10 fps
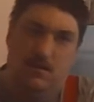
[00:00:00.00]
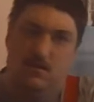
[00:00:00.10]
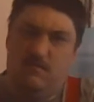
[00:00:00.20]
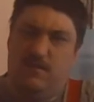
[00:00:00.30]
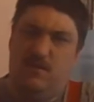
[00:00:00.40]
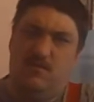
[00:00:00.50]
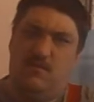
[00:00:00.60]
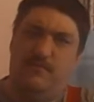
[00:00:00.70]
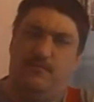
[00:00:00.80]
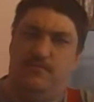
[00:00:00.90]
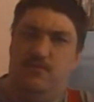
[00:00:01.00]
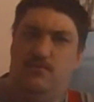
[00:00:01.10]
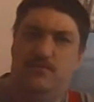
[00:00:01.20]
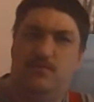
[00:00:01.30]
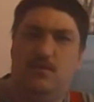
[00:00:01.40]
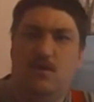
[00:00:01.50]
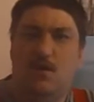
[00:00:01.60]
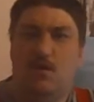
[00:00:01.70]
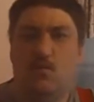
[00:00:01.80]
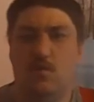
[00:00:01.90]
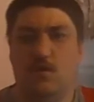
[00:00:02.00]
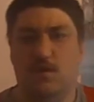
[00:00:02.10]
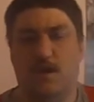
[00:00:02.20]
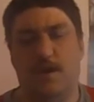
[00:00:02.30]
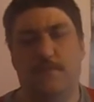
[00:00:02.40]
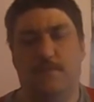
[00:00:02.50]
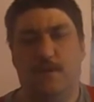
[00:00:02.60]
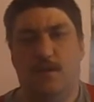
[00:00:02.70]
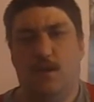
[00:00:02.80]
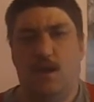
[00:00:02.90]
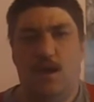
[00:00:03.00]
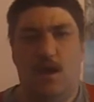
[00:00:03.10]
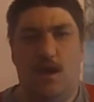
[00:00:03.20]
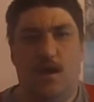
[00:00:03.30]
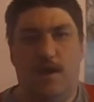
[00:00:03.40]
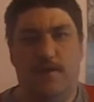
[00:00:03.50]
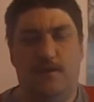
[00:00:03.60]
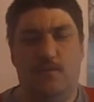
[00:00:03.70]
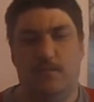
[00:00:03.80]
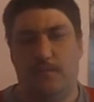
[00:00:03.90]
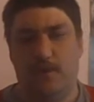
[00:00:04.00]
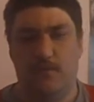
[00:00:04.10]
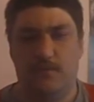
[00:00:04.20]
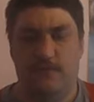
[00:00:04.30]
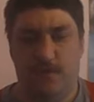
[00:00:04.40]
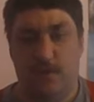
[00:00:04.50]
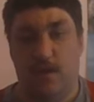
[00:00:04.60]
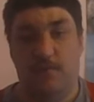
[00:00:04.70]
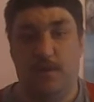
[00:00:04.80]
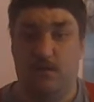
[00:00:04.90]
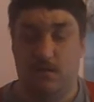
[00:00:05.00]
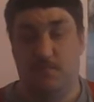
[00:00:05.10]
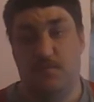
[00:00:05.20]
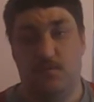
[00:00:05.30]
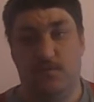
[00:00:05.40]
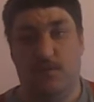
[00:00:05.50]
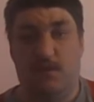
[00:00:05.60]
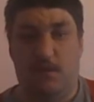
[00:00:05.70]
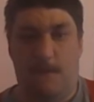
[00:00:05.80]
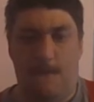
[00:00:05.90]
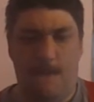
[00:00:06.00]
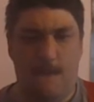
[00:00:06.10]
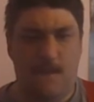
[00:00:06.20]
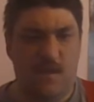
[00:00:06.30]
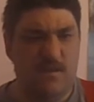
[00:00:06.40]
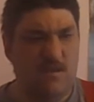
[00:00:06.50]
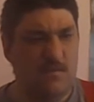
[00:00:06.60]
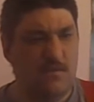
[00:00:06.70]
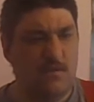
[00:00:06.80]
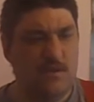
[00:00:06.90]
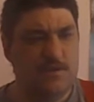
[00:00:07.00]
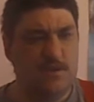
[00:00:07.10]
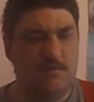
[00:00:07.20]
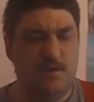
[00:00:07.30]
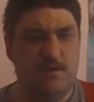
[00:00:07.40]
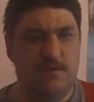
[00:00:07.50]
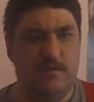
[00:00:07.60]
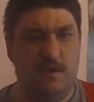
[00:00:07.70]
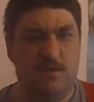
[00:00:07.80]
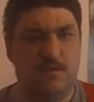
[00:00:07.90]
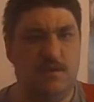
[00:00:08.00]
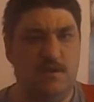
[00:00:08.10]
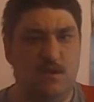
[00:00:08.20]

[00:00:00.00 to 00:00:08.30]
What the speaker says: I don't think I only ever pre-ordered one game, and I ended up with a poster for the game because I pre-ordered it. I think that was Sonic Generations, actually.